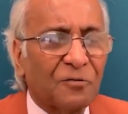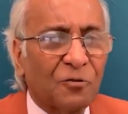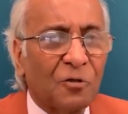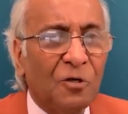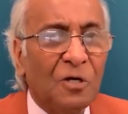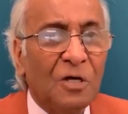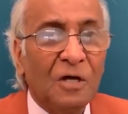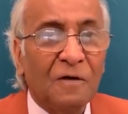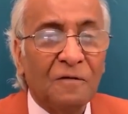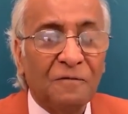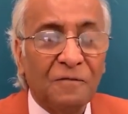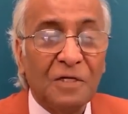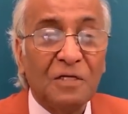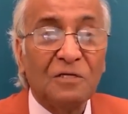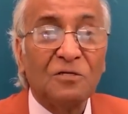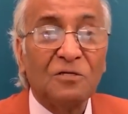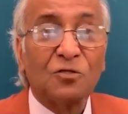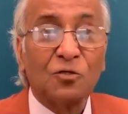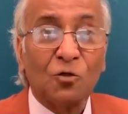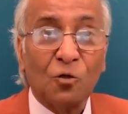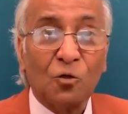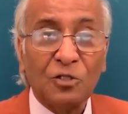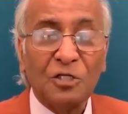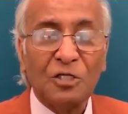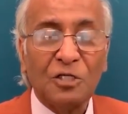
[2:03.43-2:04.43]
So we
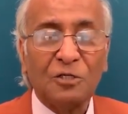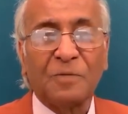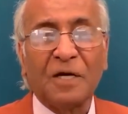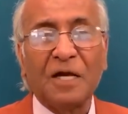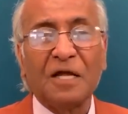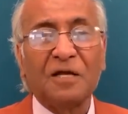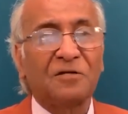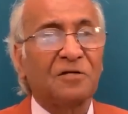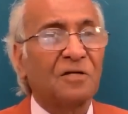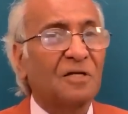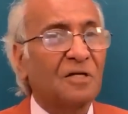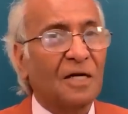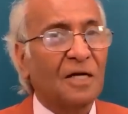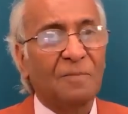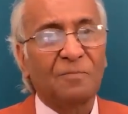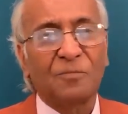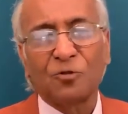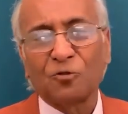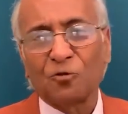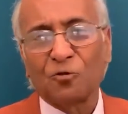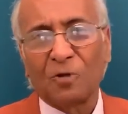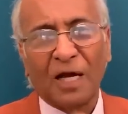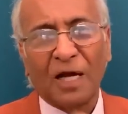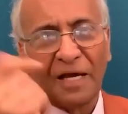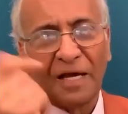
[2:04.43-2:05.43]
saw this prediction come
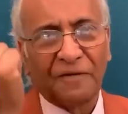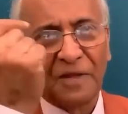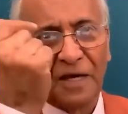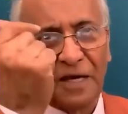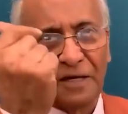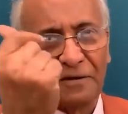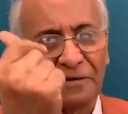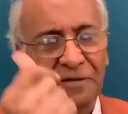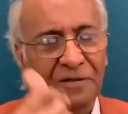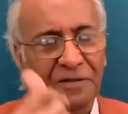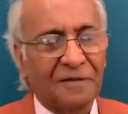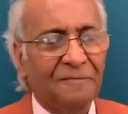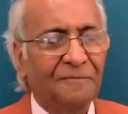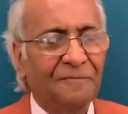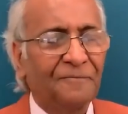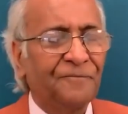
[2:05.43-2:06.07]
true like that.